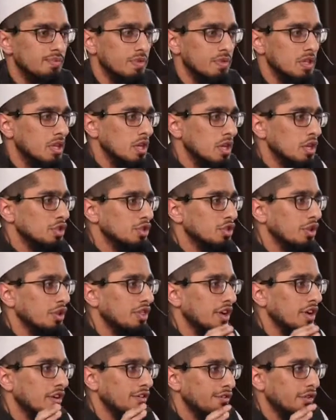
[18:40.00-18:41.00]
So
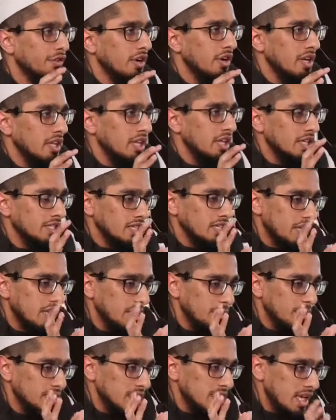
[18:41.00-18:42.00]
therefore, let's say it
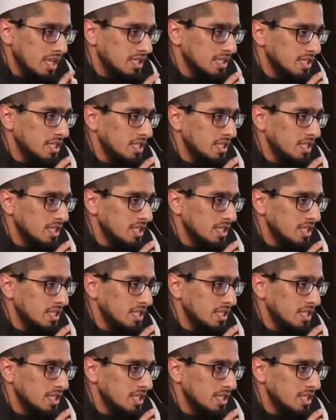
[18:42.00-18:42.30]
was an 18